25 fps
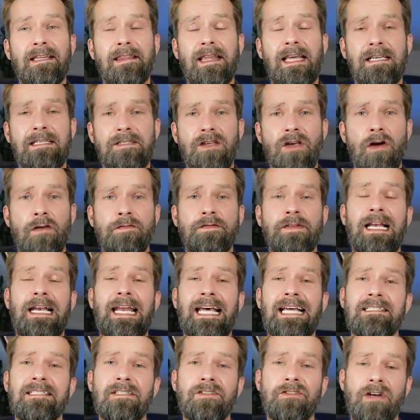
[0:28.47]
things off,
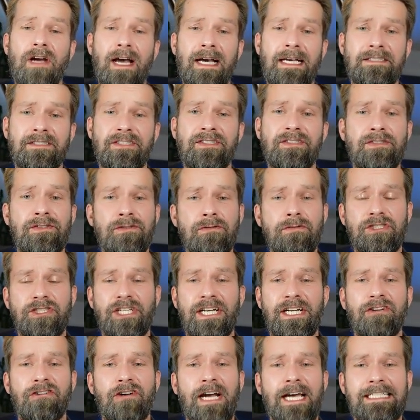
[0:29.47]
let's try to
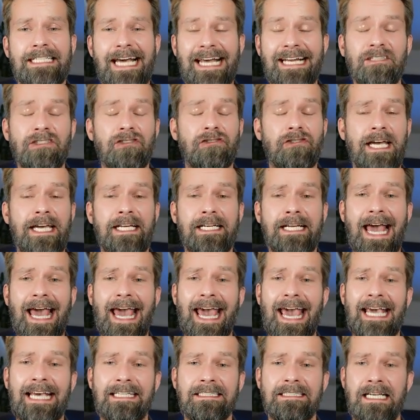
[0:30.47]
generate and create
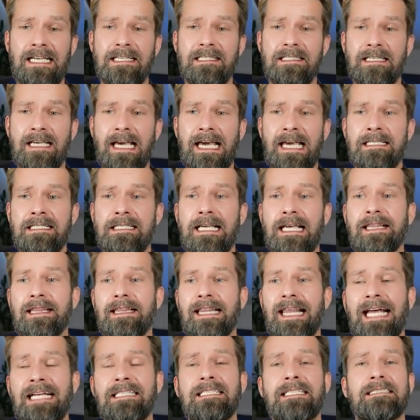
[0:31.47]
a test case
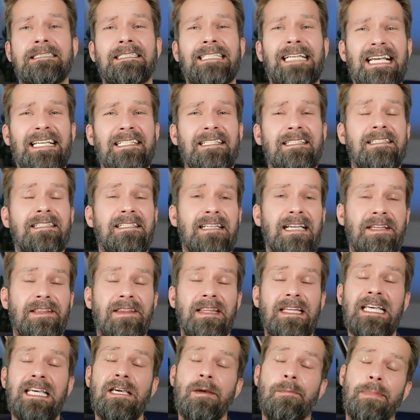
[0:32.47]
that tests
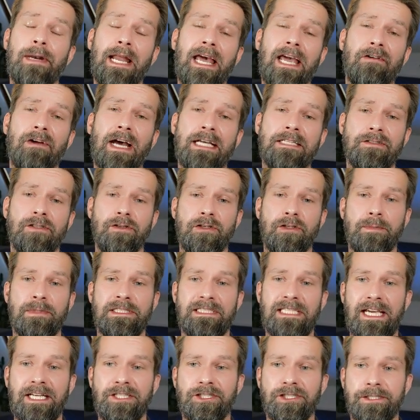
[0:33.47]
the Playwright
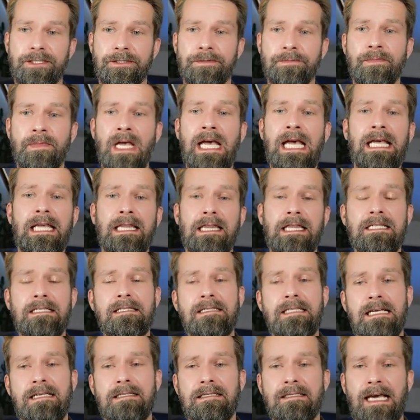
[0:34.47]
documentation. This
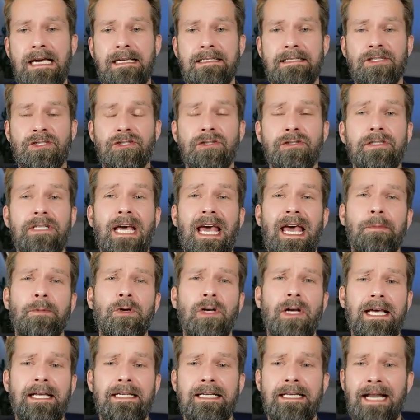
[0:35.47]
test case should
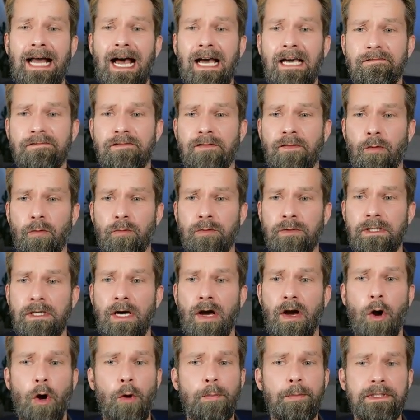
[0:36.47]
emulate an iPhone,
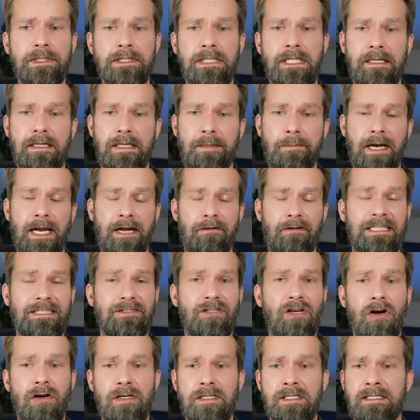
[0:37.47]
open the Playwright
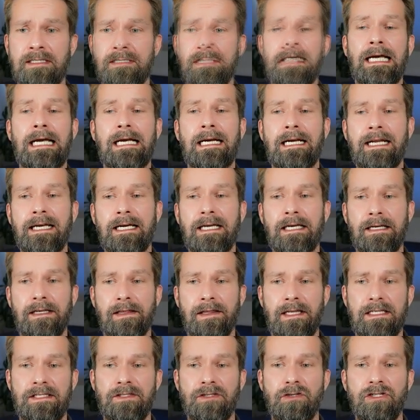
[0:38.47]
docs, click
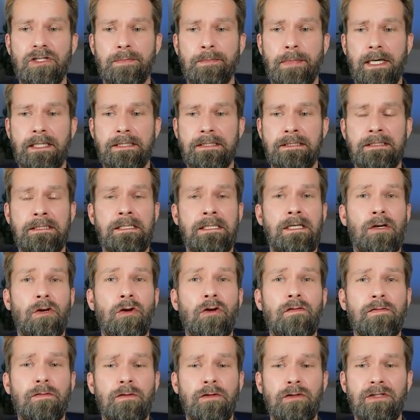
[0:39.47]
the search button, look
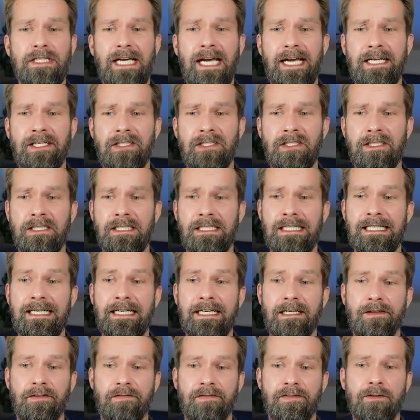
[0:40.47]
for locator,
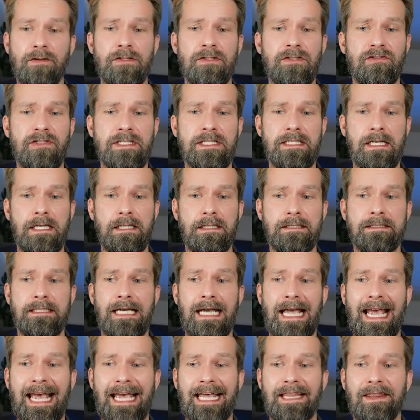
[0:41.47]
click the first result,
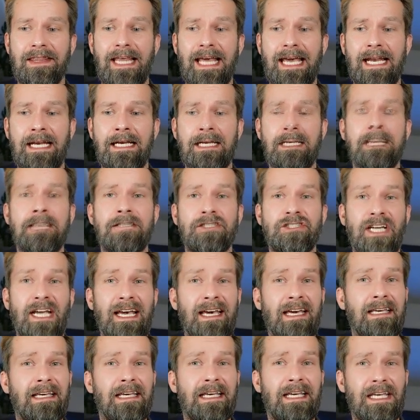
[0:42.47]
and then
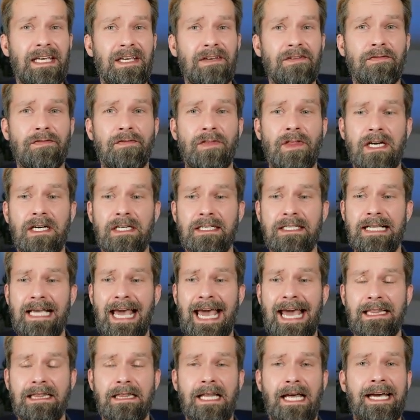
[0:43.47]
check if there is a
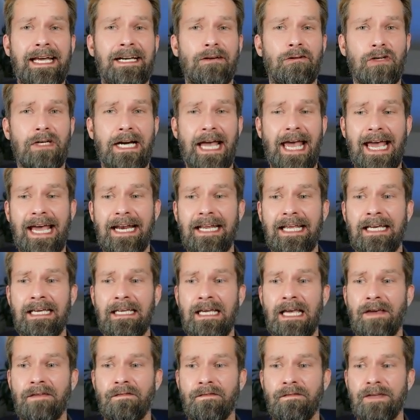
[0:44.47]
headline or a heading
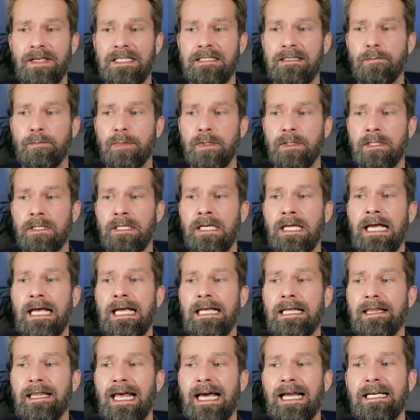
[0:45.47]
visible
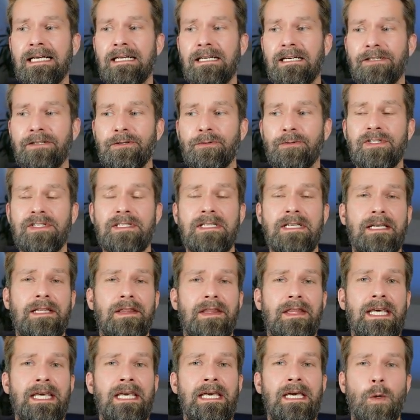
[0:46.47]
that includes
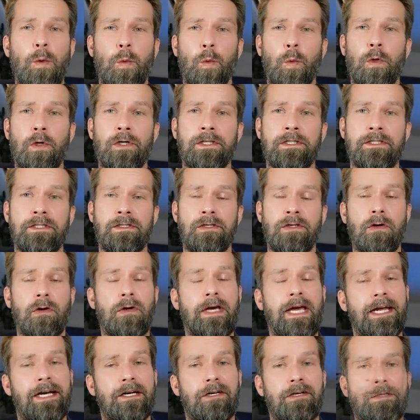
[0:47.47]
the word
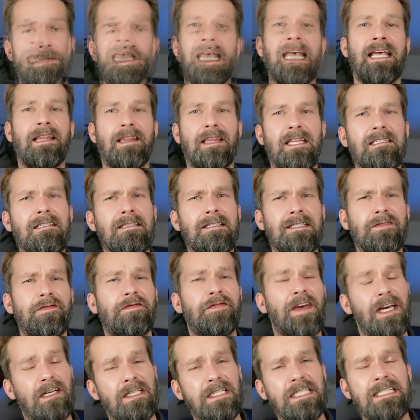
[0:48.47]
locator. This is a
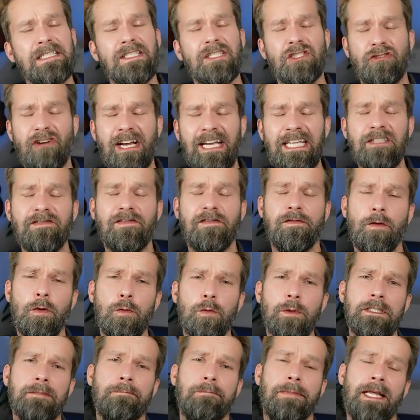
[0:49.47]
fairly
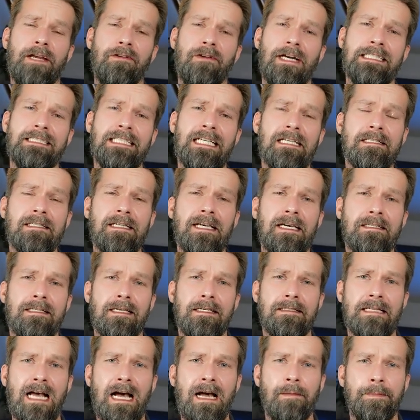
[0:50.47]
straightforward Playwright test case
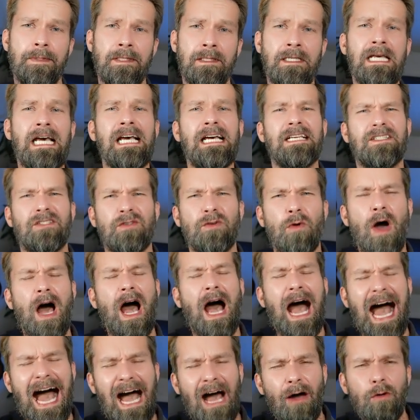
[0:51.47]
example, so
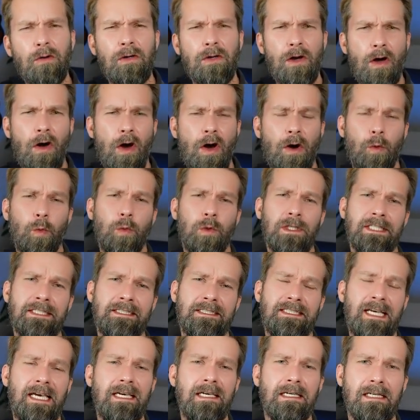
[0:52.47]
how long will it
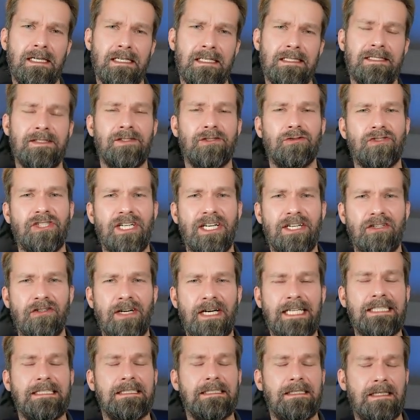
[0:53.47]
take us to
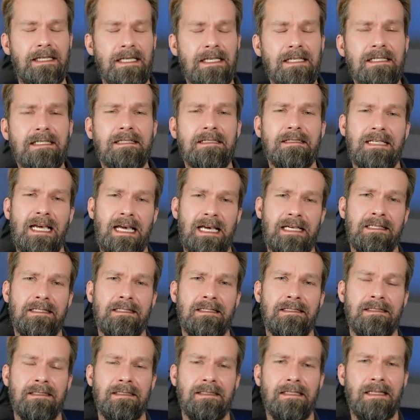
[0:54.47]
generate this
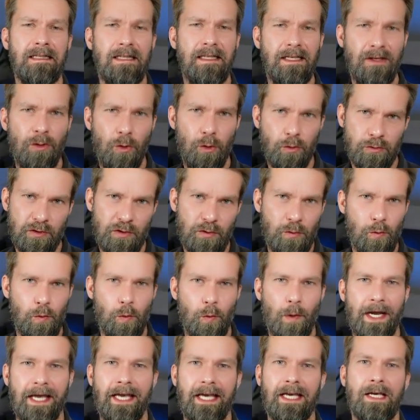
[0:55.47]
test the old school
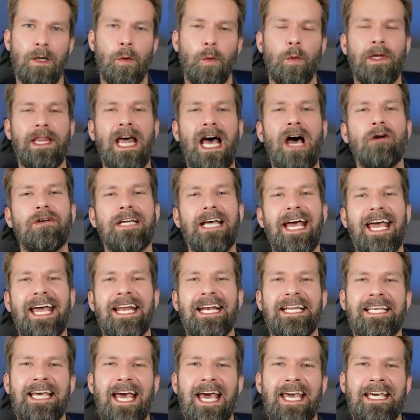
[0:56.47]
way, without
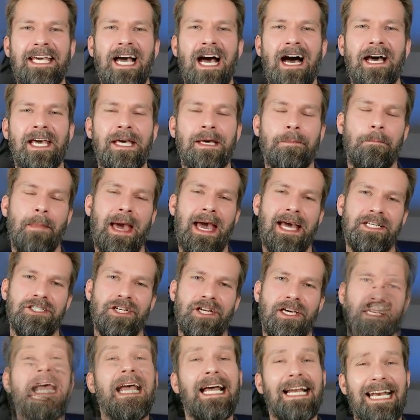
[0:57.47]
any AI
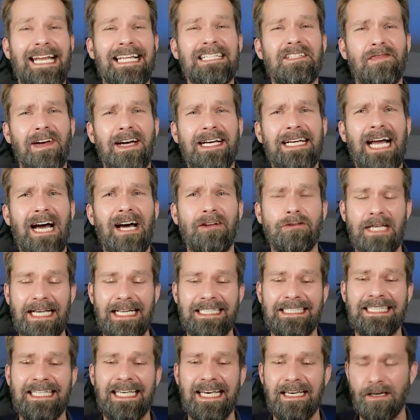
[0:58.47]
magic? Let's find out
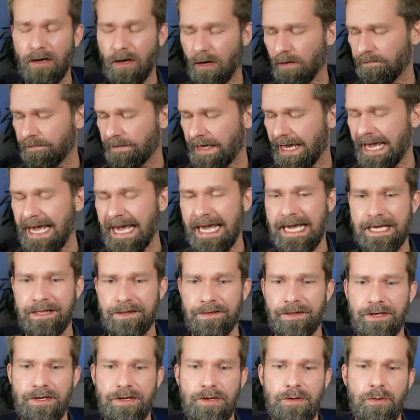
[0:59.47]
and kick off a
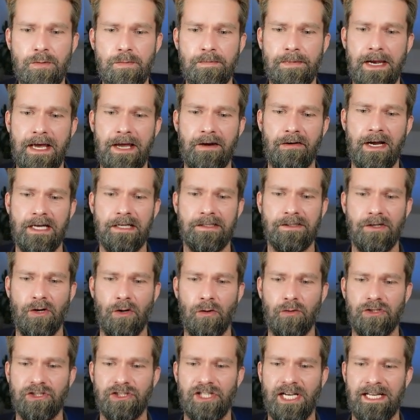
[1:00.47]
new Playwright
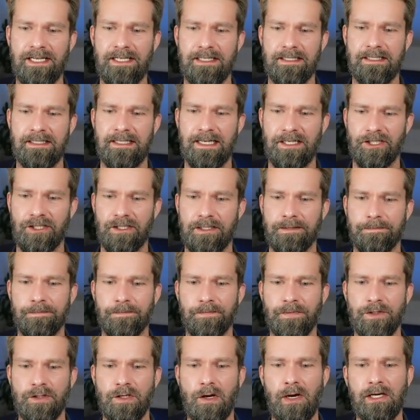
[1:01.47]
CodeGen session.
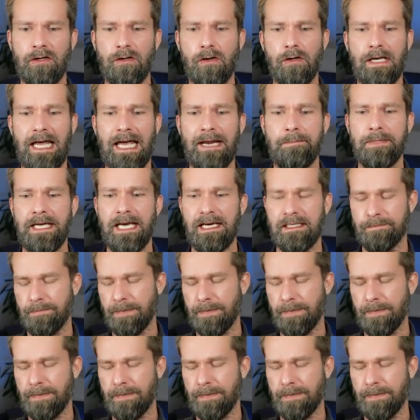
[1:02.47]
So I call npx